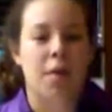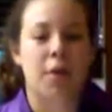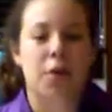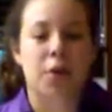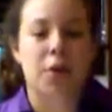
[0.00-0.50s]

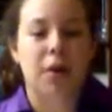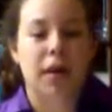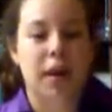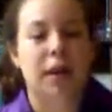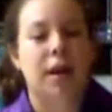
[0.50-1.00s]
Before
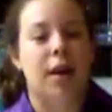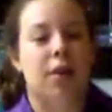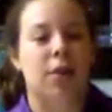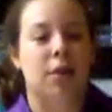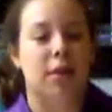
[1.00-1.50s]
England got
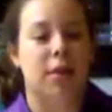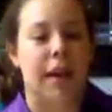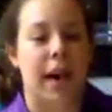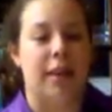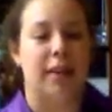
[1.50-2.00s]
a hold of the
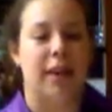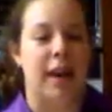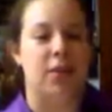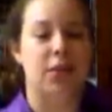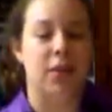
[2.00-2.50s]
cake
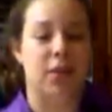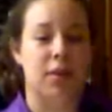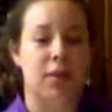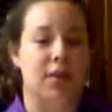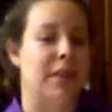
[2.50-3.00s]
was
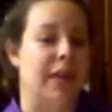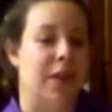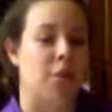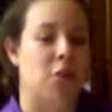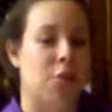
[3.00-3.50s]
literally the
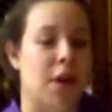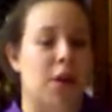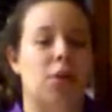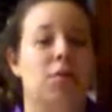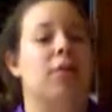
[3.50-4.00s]
same as bread,
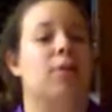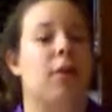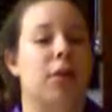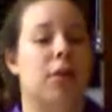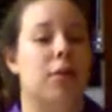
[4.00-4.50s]
only
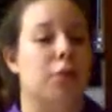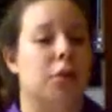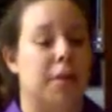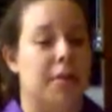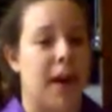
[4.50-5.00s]
smaller and
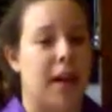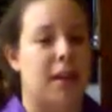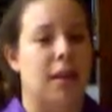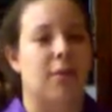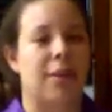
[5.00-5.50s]
more
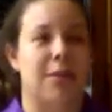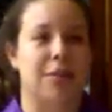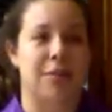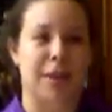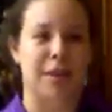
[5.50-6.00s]
compact, and
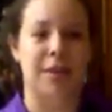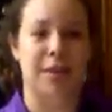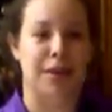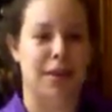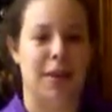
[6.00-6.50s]
featured nuts
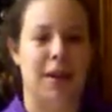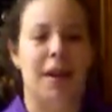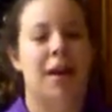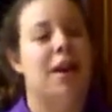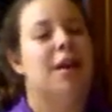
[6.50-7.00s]
and honey.
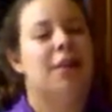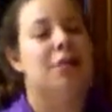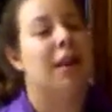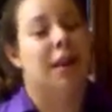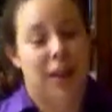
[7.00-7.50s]

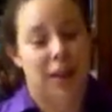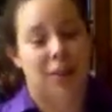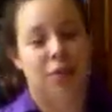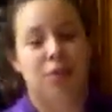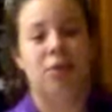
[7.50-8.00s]
Stradley
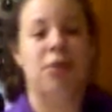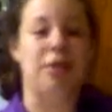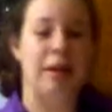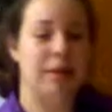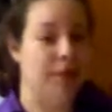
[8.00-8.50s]

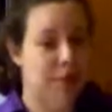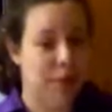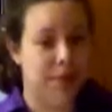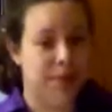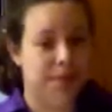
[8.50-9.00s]

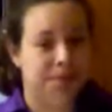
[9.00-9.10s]
2004.